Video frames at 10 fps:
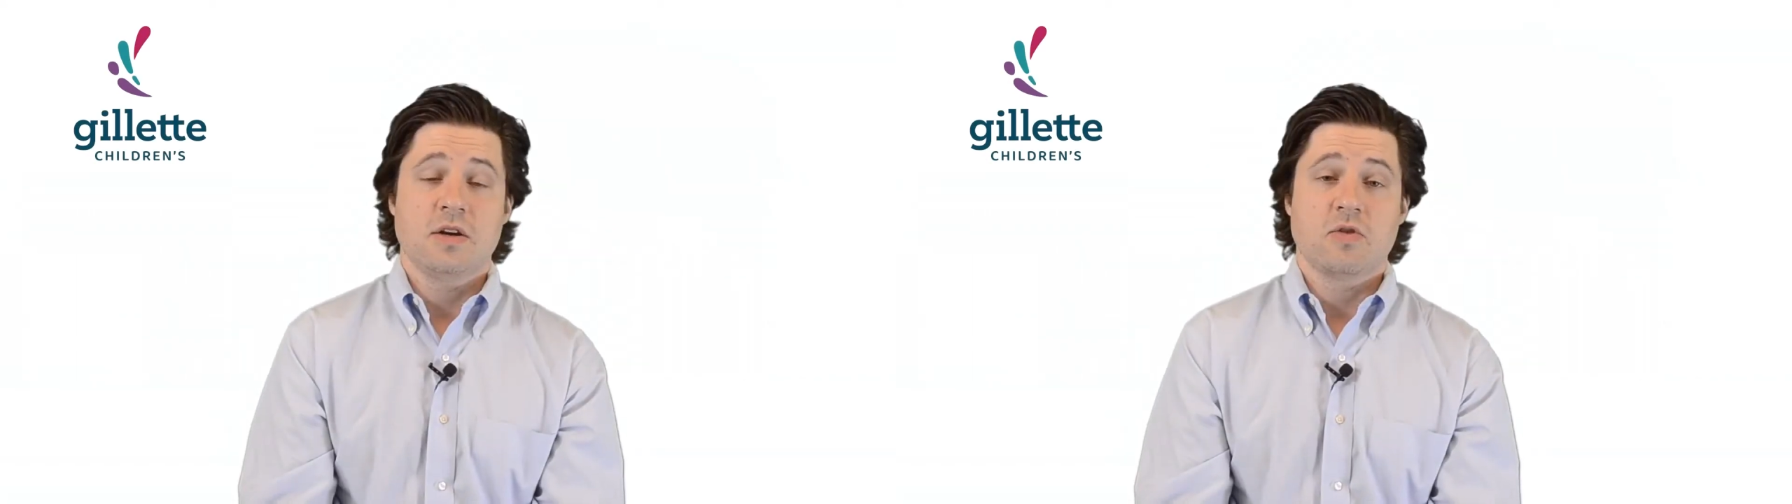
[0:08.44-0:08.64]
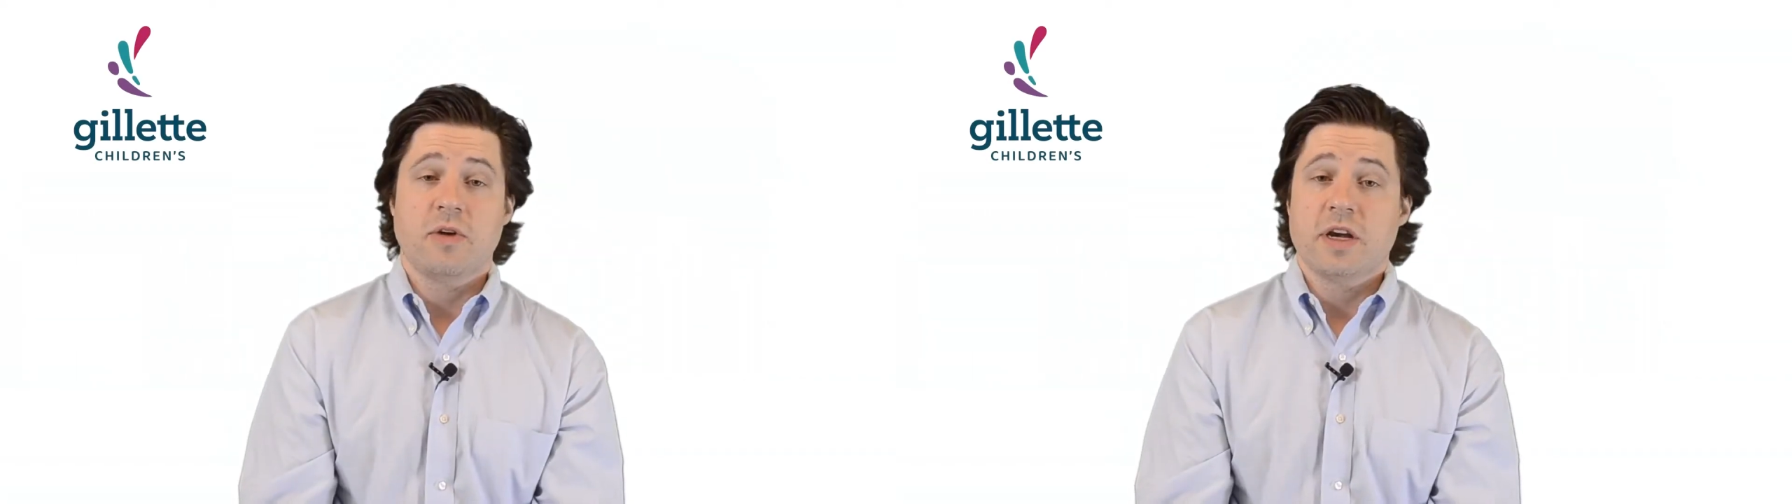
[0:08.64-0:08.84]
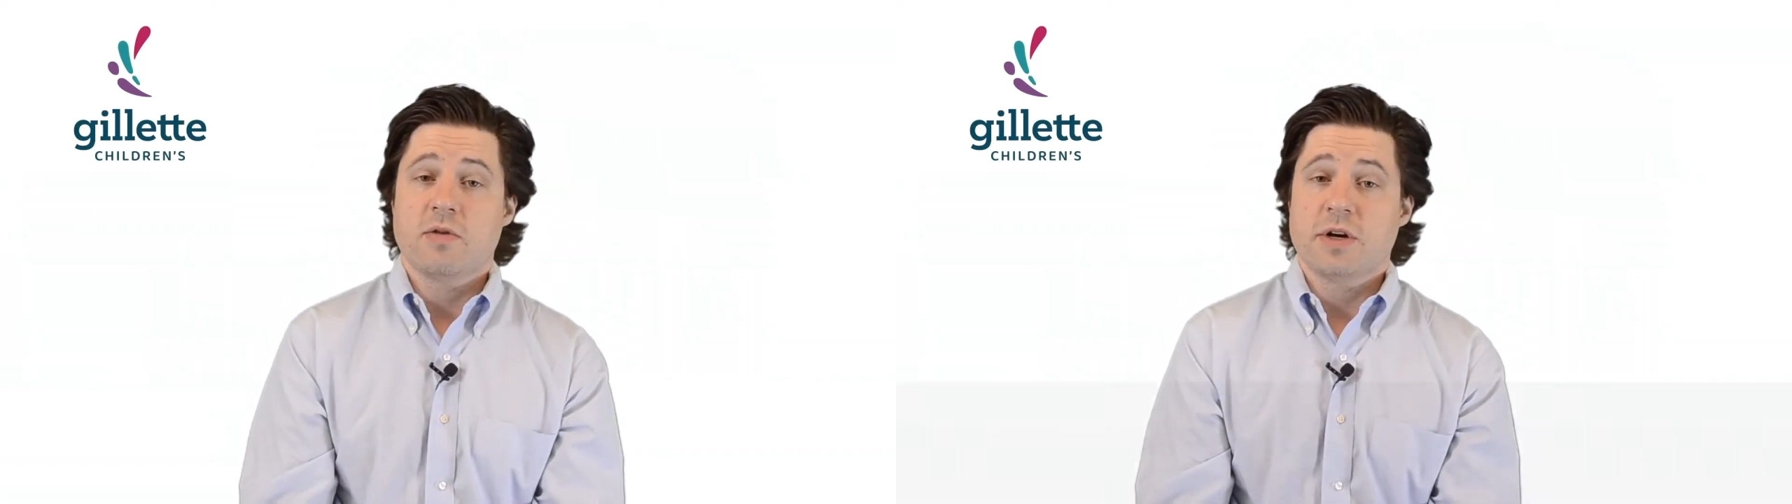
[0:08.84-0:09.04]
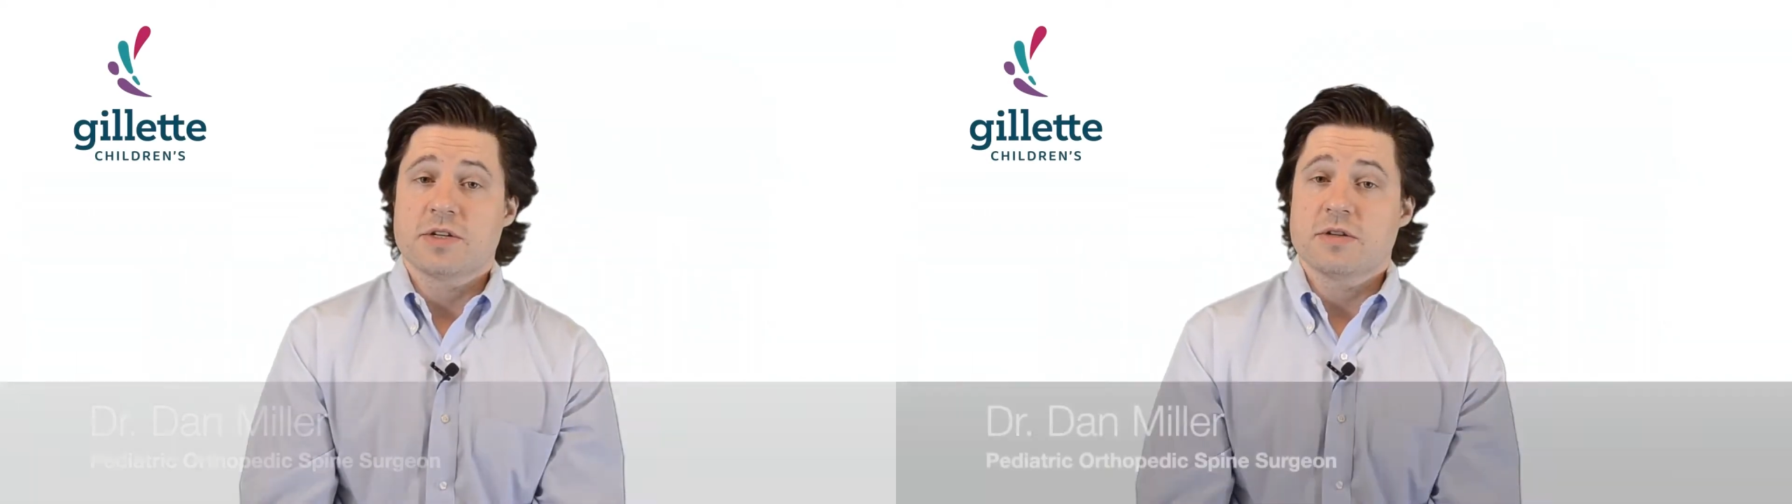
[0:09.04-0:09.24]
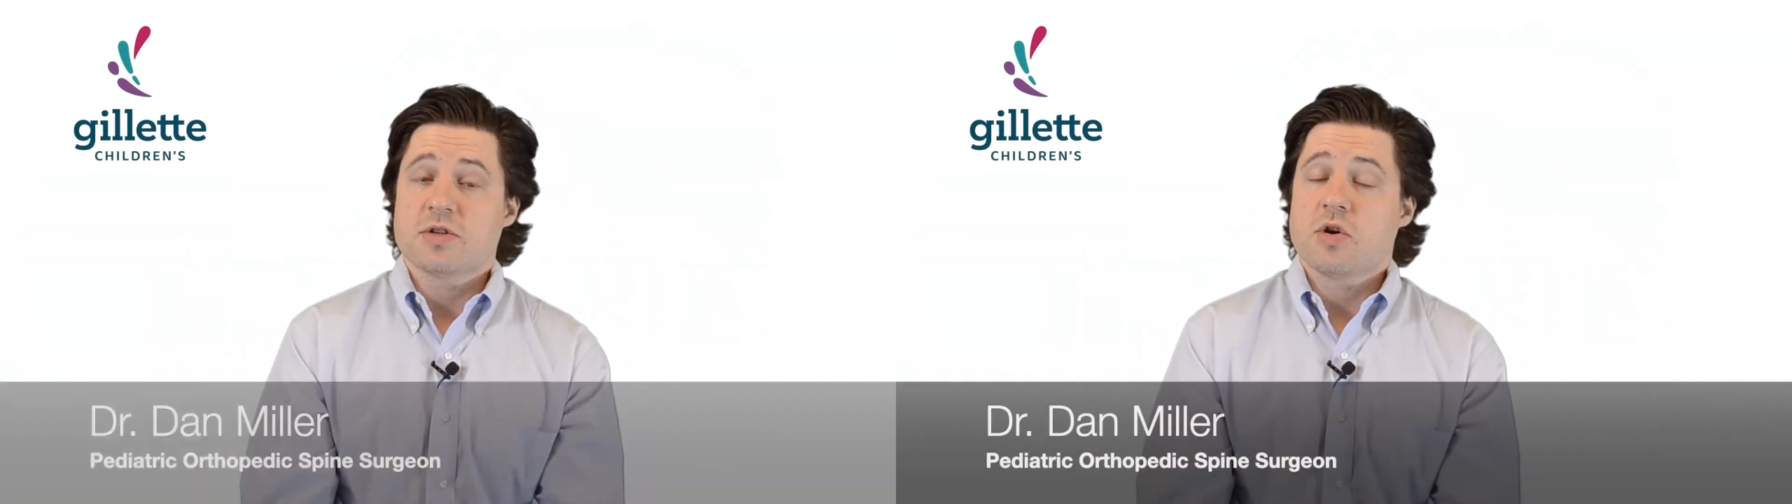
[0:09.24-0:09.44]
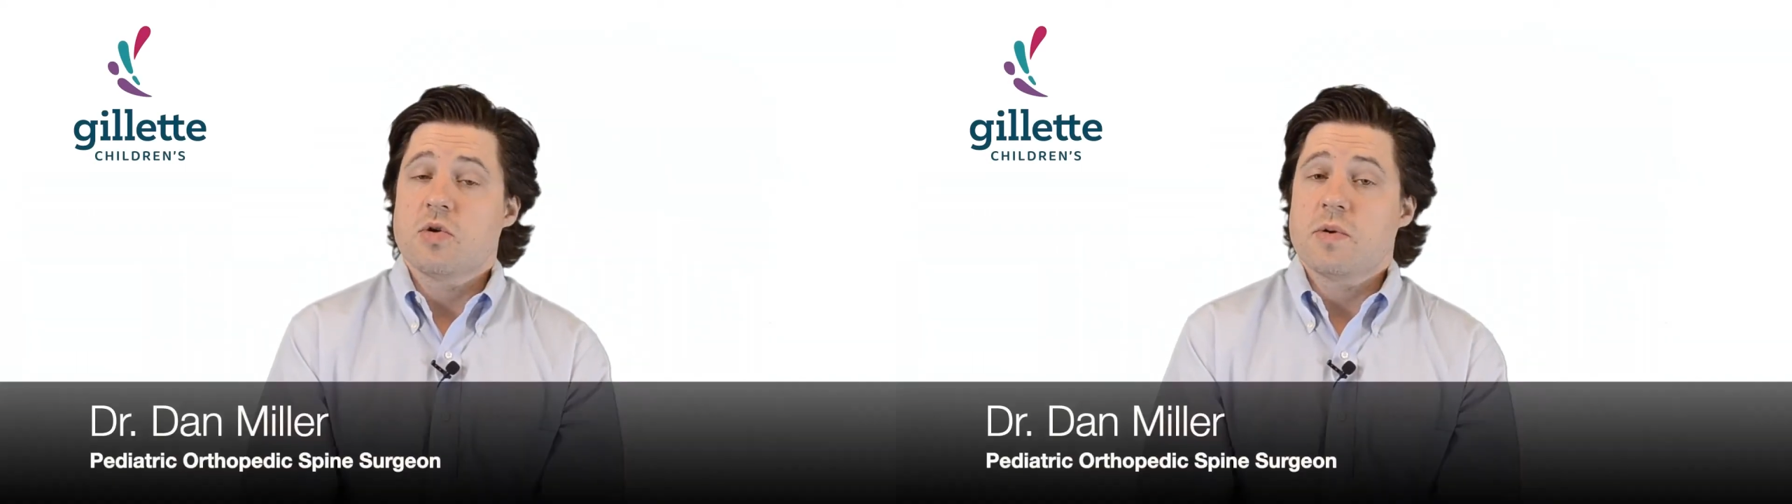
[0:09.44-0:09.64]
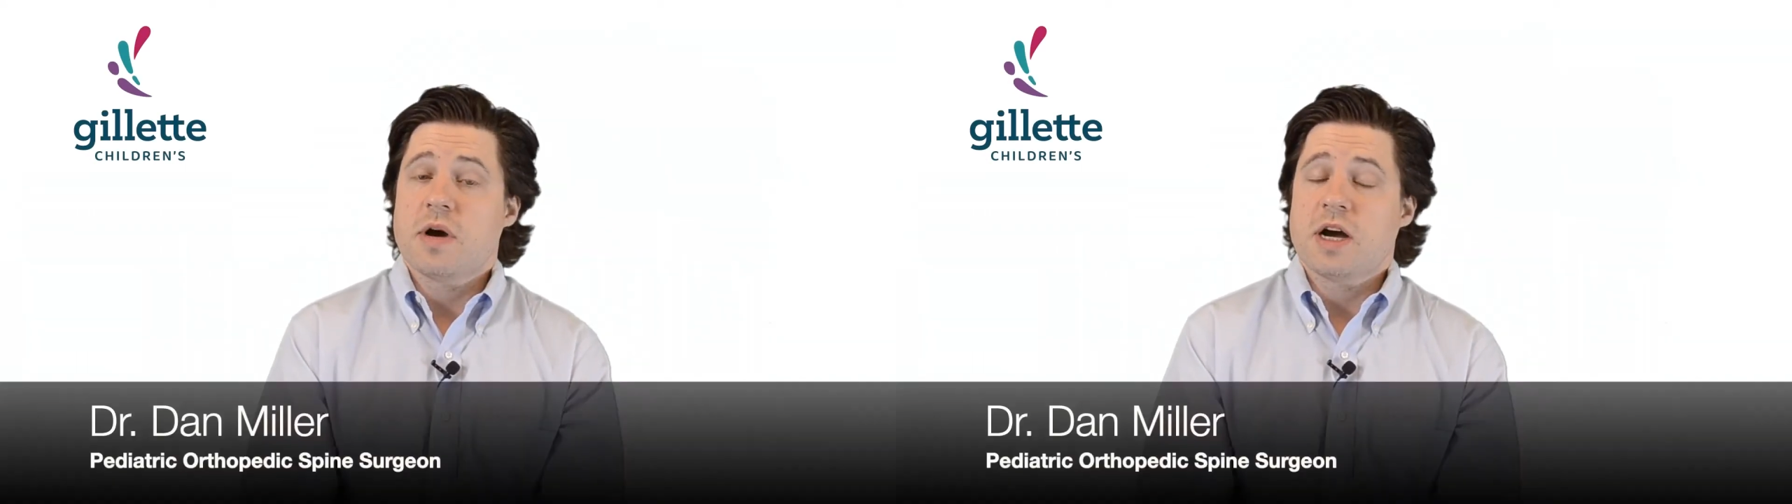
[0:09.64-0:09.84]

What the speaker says: Great question. So